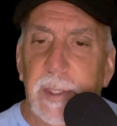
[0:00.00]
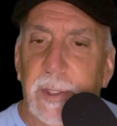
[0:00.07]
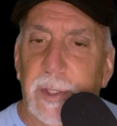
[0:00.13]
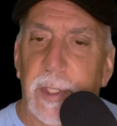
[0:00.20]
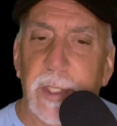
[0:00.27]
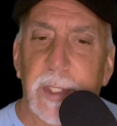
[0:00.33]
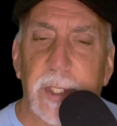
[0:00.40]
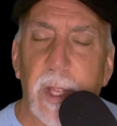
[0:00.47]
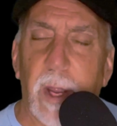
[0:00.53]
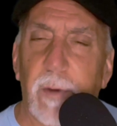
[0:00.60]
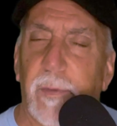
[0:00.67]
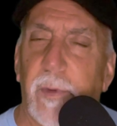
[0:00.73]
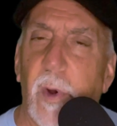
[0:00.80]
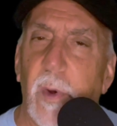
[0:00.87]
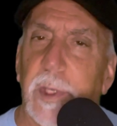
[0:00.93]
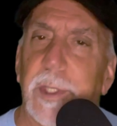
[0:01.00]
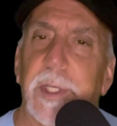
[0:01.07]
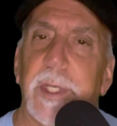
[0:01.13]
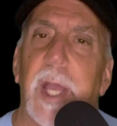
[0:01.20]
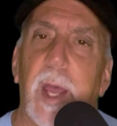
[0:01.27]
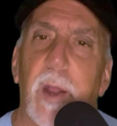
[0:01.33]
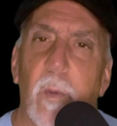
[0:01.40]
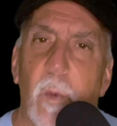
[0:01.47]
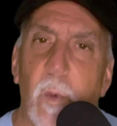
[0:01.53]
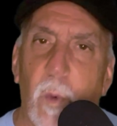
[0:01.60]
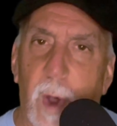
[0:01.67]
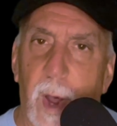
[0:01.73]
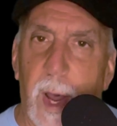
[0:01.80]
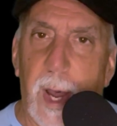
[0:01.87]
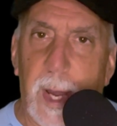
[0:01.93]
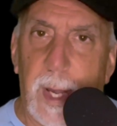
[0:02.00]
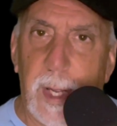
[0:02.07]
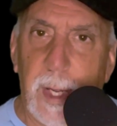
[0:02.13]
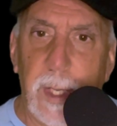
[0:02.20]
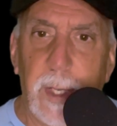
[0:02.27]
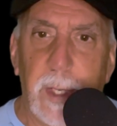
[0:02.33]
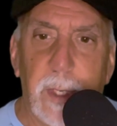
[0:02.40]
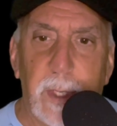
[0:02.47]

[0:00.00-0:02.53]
Just start focusing on why